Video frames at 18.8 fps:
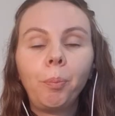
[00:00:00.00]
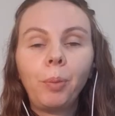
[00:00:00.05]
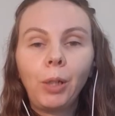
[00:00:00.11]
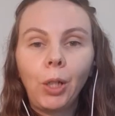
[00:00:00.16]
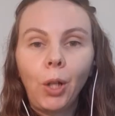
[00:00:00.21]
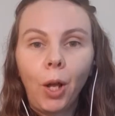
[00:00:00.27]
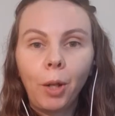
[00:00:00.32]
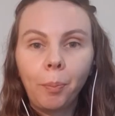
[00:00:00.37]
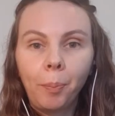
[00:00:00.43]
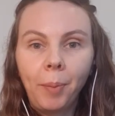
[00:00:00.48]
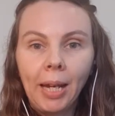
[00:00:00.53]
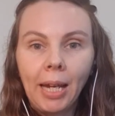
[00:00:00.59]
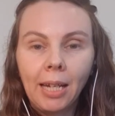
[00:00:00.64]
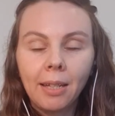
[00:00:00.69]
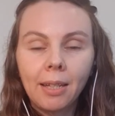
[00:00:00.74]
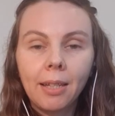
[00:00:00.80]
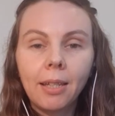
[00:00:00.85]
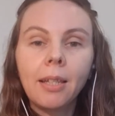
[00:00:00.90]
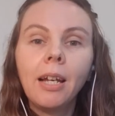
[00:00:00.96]
plot
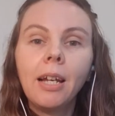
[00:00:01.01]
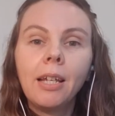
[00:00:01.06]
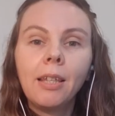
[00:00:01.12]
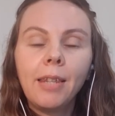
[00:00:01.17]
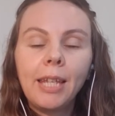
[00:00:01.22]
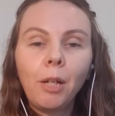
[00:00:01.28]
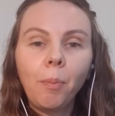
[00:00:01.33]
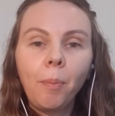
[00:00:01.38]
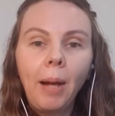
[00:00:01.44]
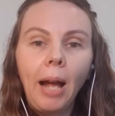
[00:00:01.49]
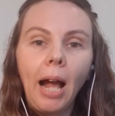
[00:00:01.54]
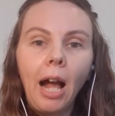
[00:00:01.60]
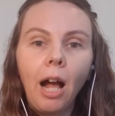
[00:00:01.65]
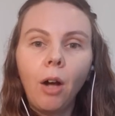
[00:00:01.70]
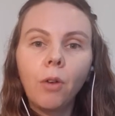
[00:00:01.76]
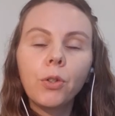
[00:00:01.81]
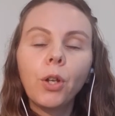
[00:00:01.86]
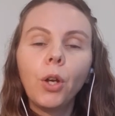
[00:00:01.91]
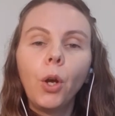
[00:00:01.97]
beats. Think
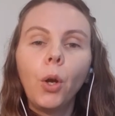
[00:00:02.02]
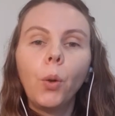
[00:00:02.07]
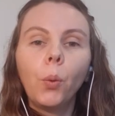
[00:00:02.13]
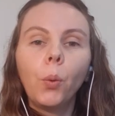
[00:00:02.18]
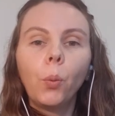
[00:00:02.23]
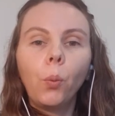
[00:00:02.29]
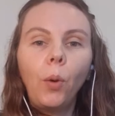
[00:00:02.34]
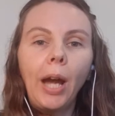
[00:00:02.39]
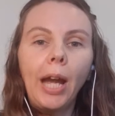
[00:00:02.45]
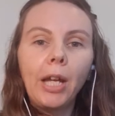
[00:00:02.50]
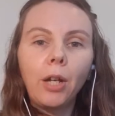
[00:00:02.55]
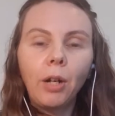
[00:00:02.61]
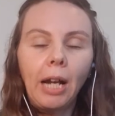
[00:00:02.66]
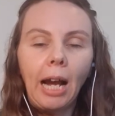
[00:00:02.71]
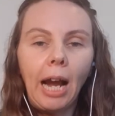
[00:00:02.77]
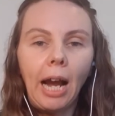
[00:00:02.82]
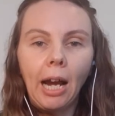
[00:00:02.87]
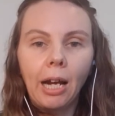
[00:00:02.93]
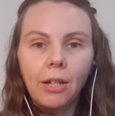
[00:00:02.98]
about where
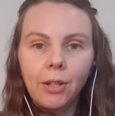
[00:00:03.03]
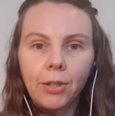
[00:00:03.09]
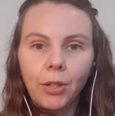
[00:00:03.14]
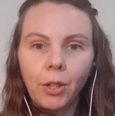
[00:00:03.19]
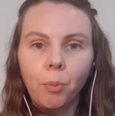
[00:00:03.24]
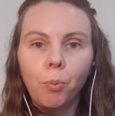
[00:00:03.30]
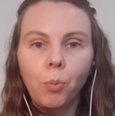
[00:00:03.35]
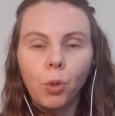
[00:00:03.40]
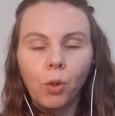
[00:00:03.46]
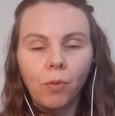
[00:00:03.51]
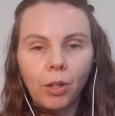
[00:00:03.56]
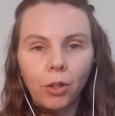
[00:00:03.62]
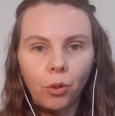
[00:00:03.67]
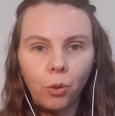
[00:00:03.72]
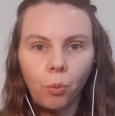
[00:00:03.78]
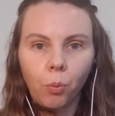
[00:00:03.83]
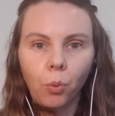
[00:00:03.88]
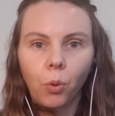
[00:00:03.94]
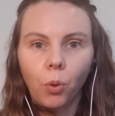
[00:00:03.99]
your characters are moving
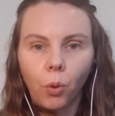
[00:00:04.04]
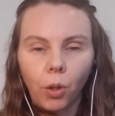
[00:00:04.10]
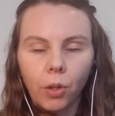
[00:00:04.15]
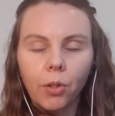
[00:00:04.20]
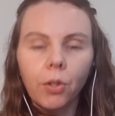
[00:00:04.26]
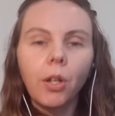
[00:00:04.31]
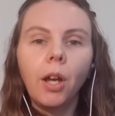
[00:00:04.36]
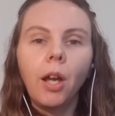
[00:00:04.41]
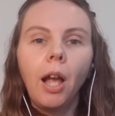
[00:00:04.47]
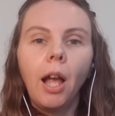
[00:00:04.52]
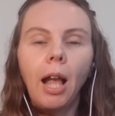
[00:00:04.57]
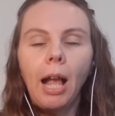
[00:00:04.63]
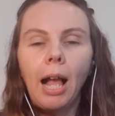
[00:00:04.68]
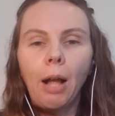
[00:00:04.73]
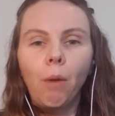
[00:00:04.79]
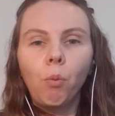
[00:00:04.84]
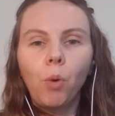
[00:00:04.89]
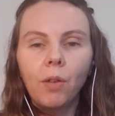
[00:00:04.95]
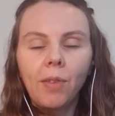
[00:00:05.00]
toward,
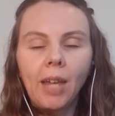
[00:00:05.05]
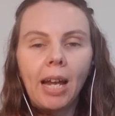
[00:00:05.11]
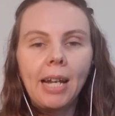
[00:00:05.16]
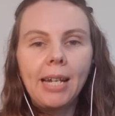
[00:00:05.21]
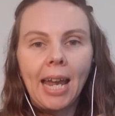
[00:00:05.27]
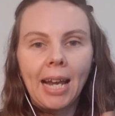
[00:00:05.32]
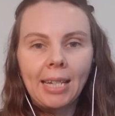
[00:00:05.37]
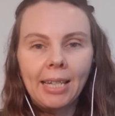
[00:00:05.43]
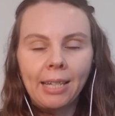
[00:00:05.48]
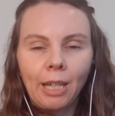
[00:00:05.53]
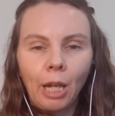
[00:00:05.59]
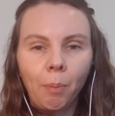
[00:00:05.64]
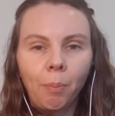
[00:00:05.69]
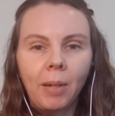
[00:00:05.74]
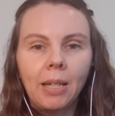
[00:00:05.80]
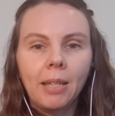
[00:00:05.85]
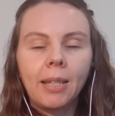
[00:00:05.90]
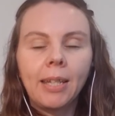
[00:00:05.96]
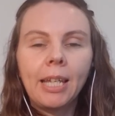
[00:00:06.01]
what their next
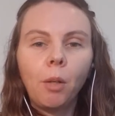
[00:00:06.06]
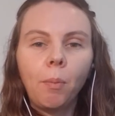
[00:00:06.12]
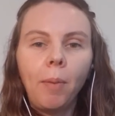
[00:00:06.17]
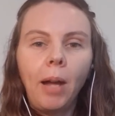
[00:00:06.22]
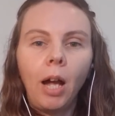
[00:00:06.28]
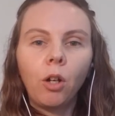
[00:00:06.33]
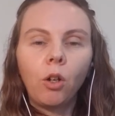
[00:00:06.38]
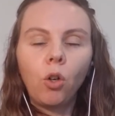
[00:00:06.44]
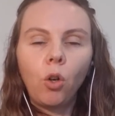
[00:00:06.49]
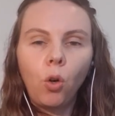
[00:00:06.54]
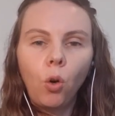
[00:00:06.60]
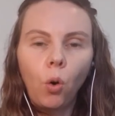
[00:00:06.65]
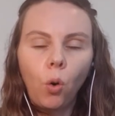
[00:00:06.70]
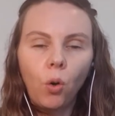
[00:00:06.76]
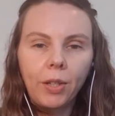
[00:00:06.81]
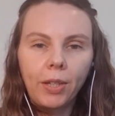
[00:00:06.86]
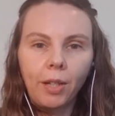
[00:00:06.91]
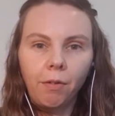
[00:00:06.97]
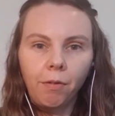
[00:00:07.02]
step is. Think about
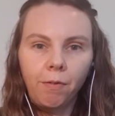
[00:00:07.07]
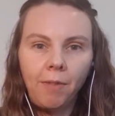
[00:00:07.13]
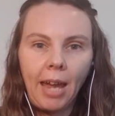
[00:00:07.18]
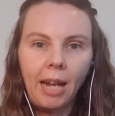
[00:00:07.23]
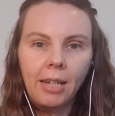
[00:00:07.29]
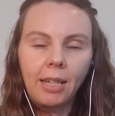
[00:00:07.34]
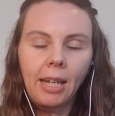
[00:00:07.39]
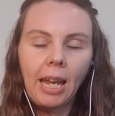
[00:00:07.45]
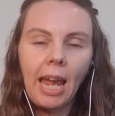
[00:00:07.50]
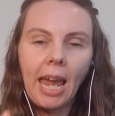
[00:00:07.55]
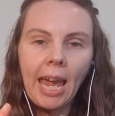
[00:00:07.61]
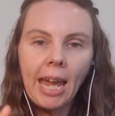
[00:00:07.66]
cause and effect.